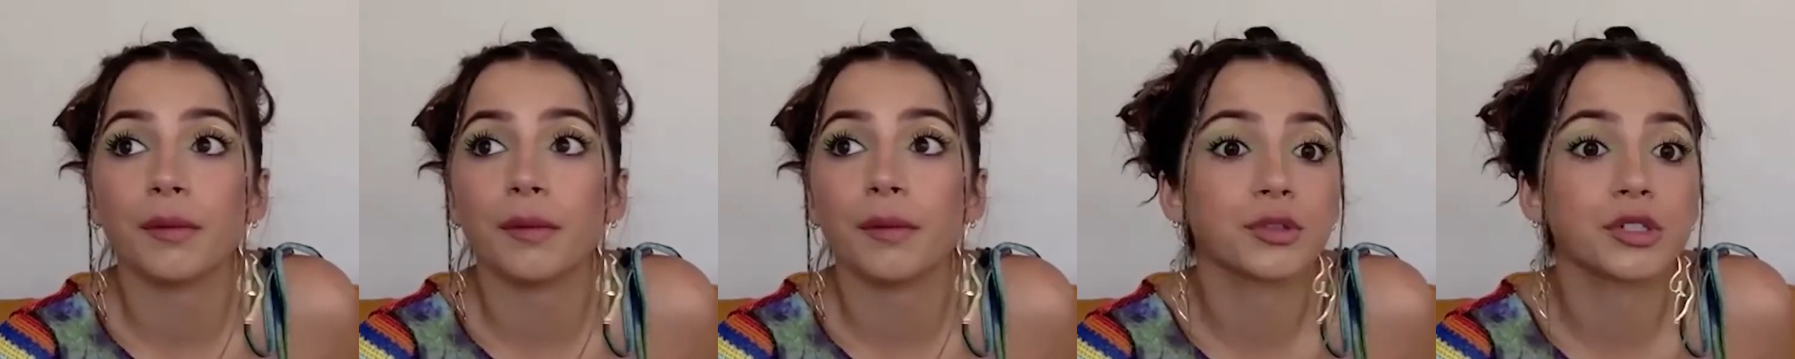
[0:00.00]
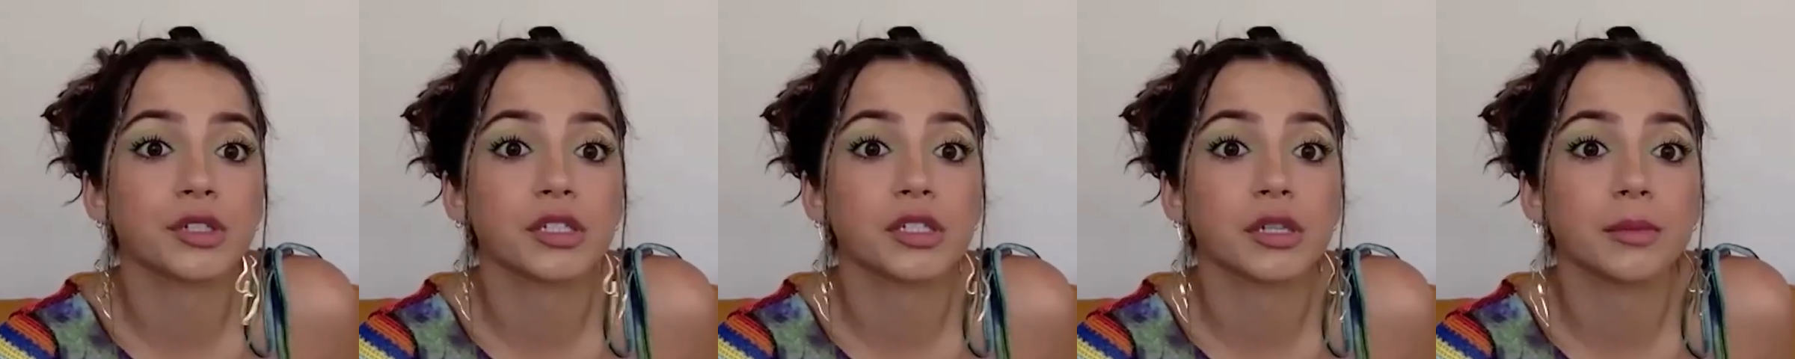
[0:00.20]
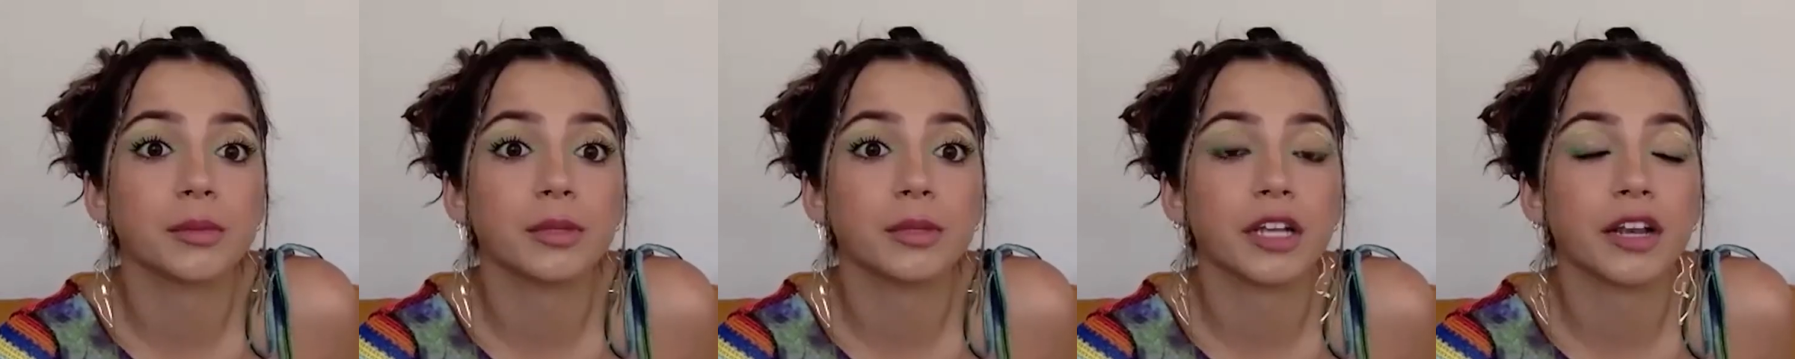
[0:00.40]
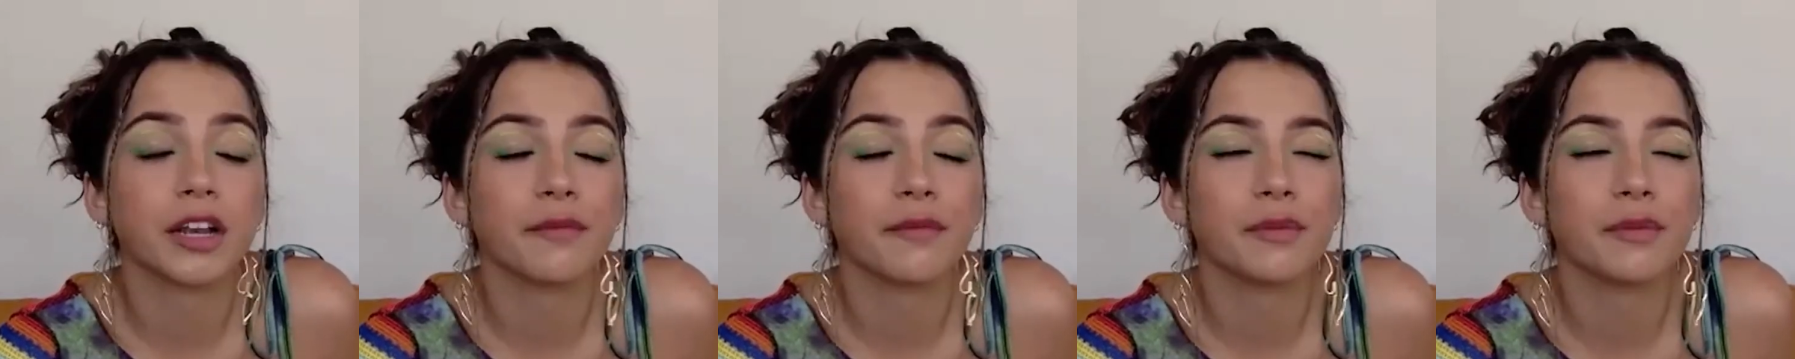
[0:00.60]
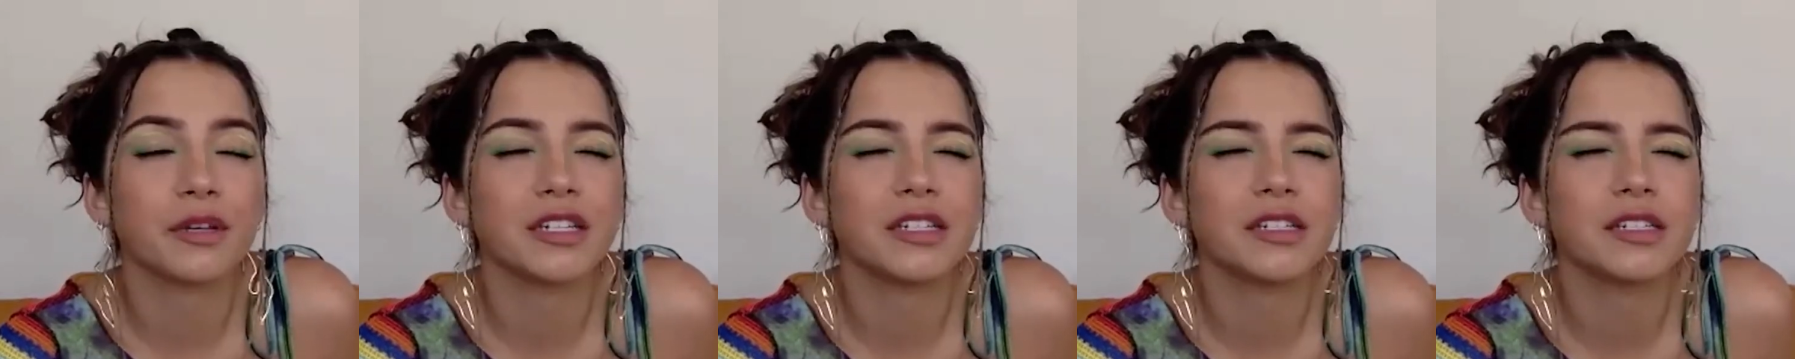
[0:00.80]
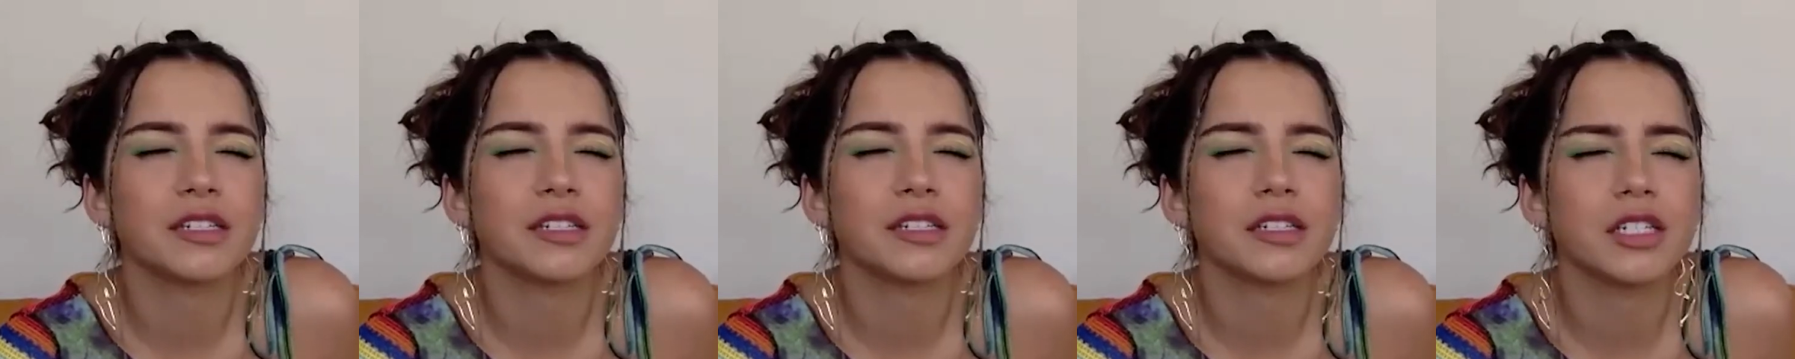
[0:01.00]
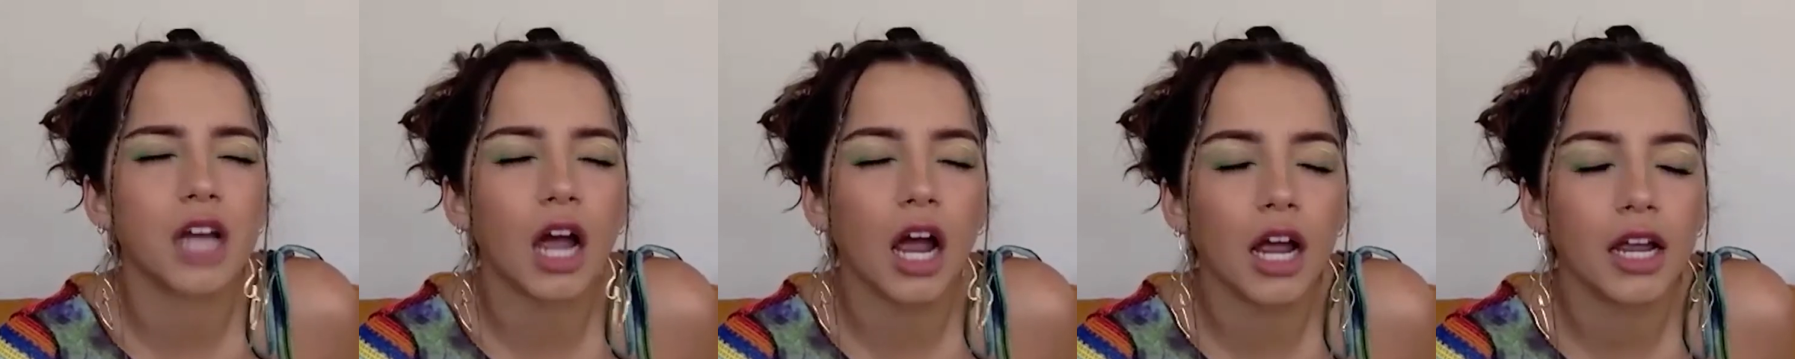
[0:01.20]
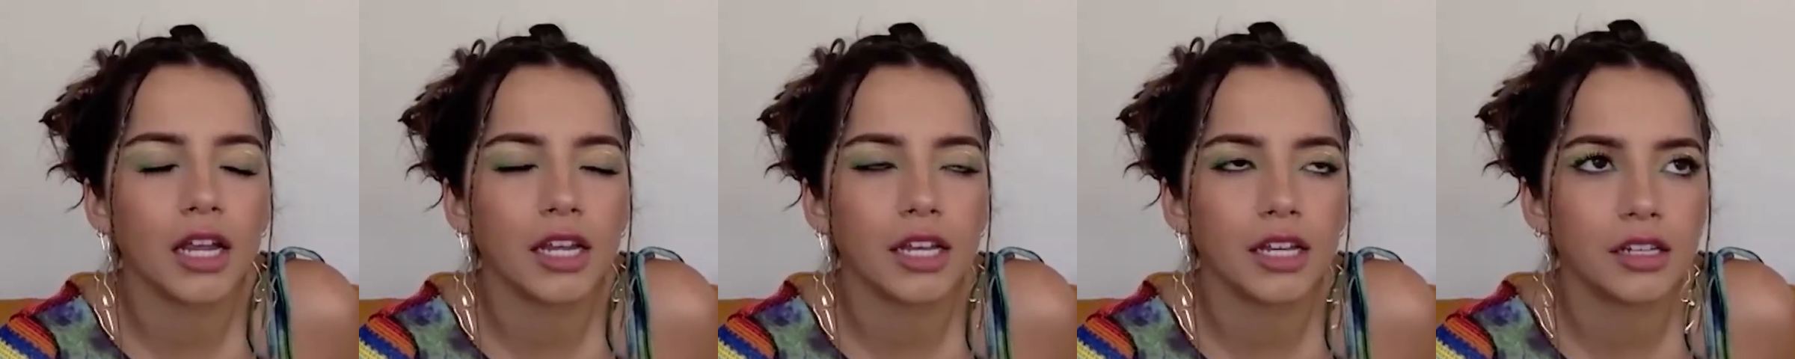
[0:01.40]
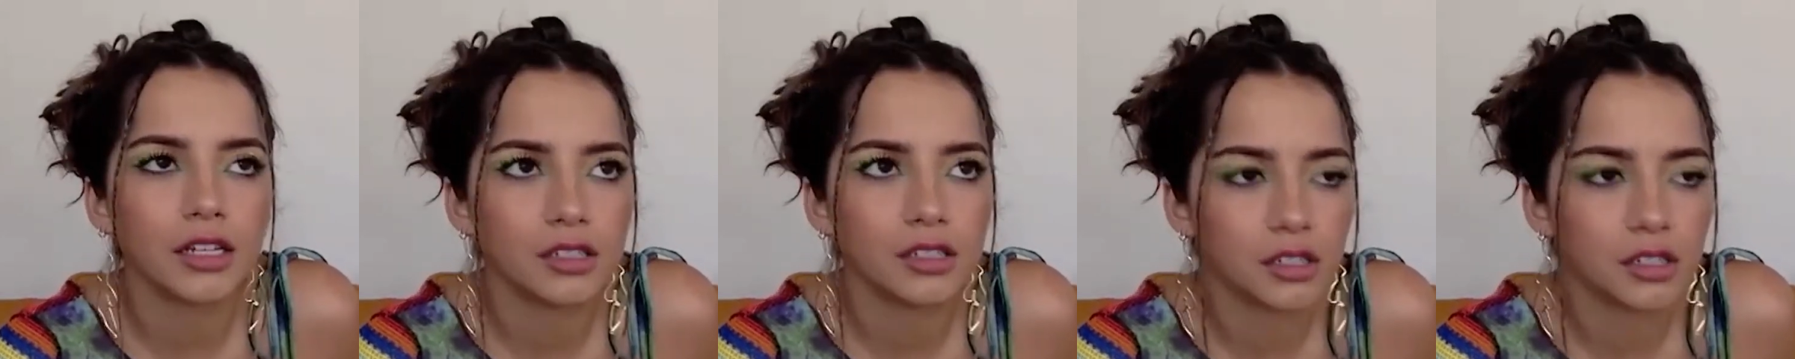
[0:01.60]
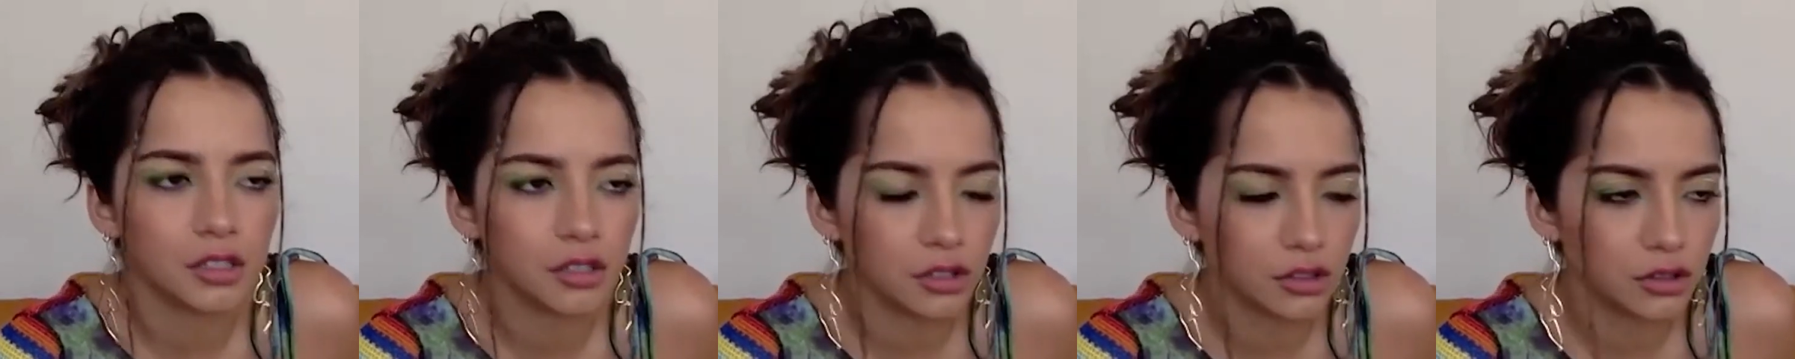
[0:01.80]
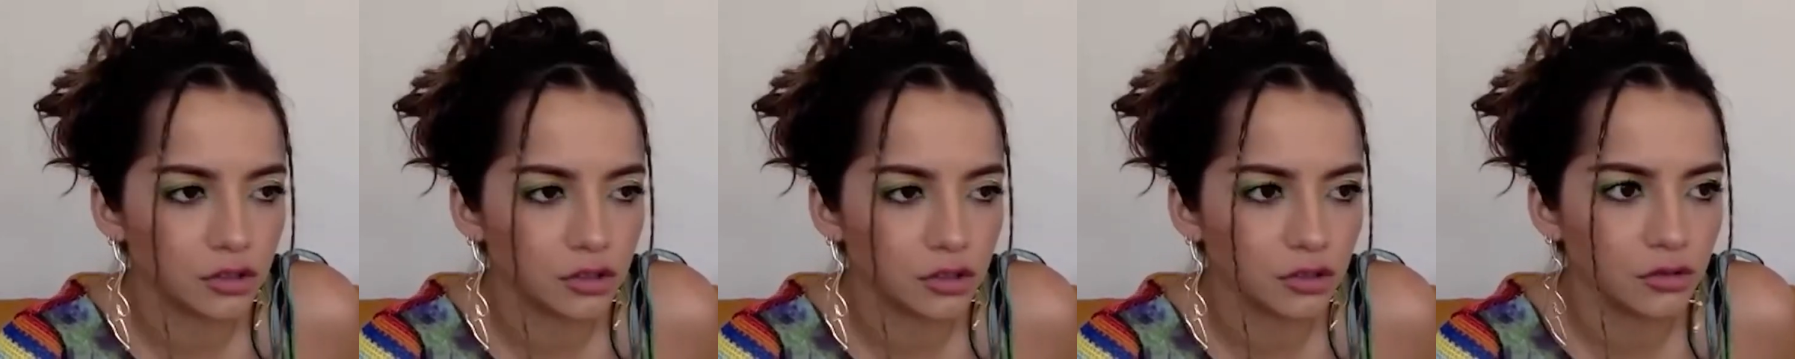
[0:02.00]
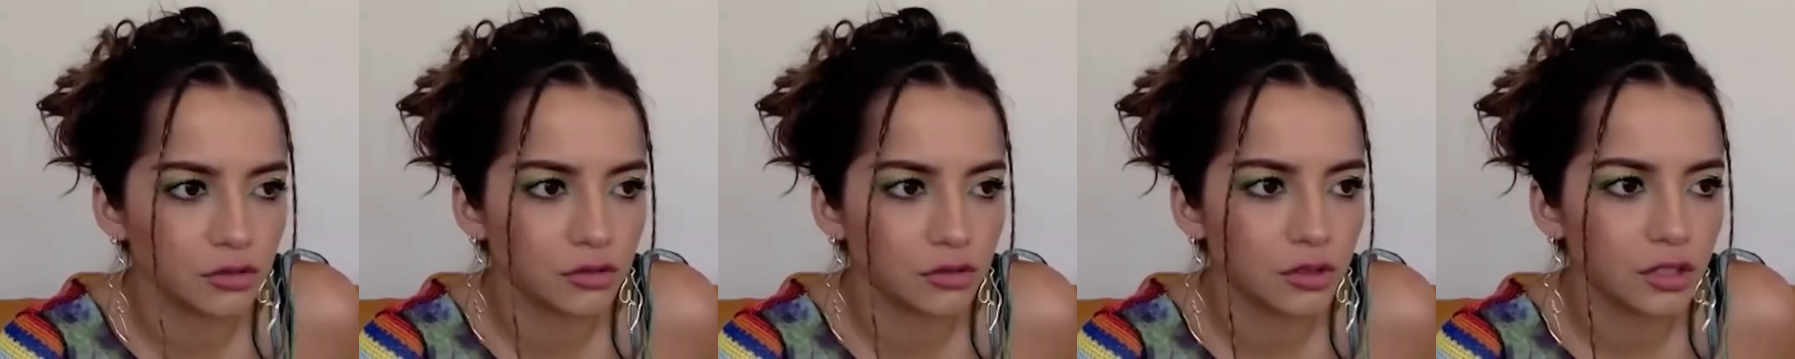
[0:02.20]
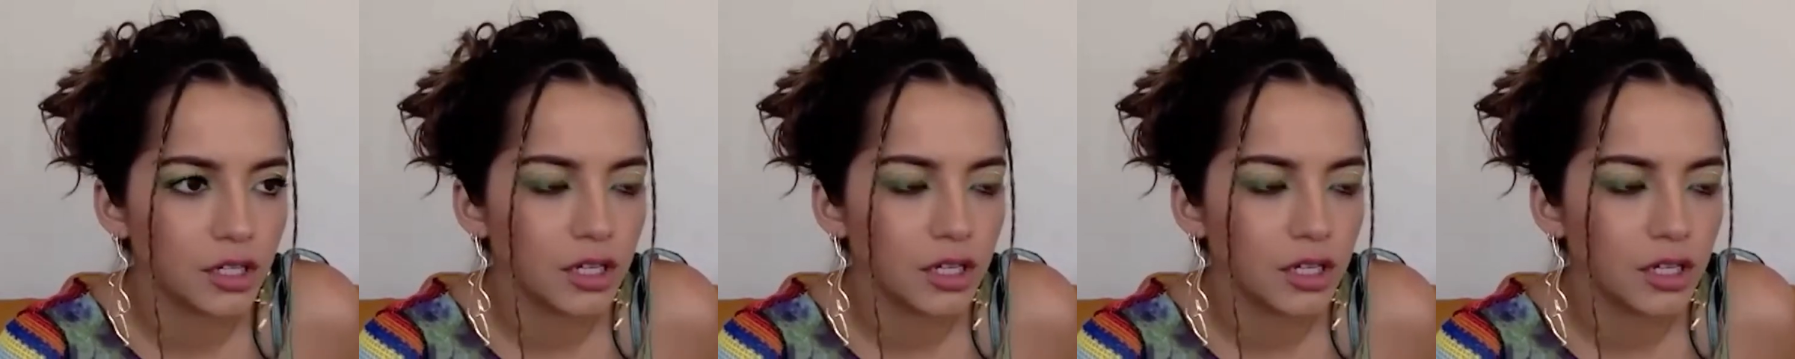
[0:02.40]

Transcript: which is something that I've been dying to do.